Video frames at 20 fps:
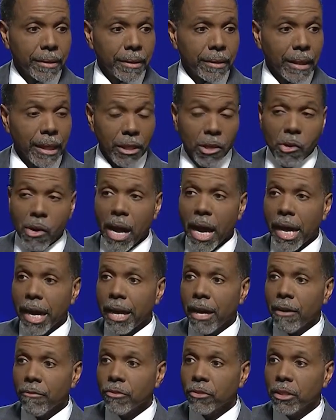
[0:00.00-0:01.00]
I know I
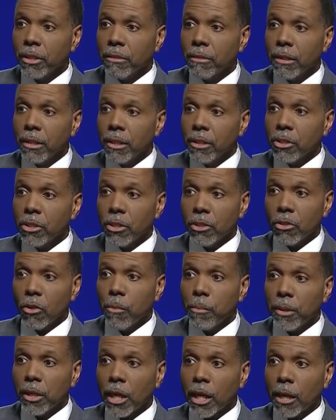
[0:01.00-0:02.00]
have. She, she
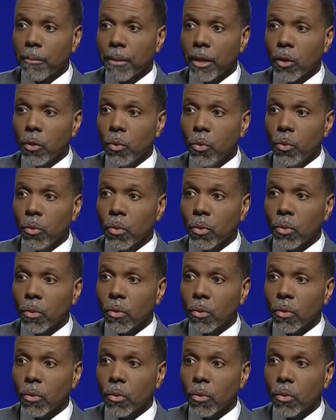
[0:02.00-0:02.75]
told me that. I'm like, ooh.